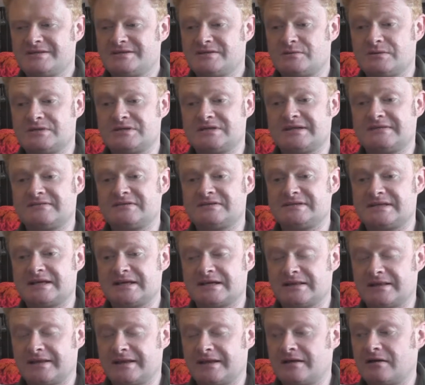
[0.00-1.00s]
I just have to
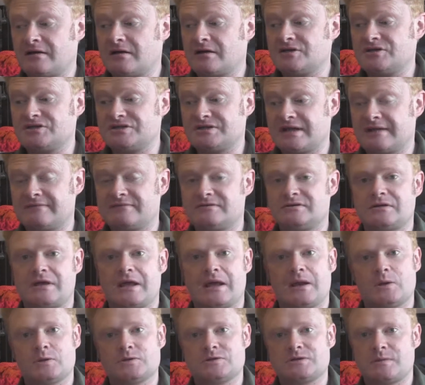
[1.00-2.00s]
tackle that. I just have to
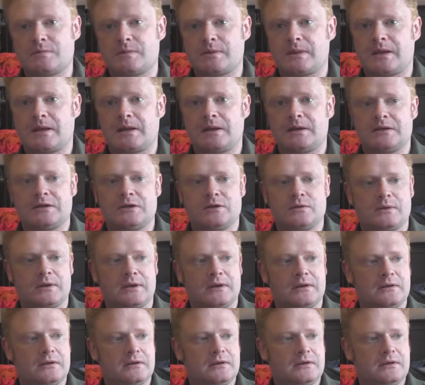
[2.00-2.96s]
get on top of that and do it.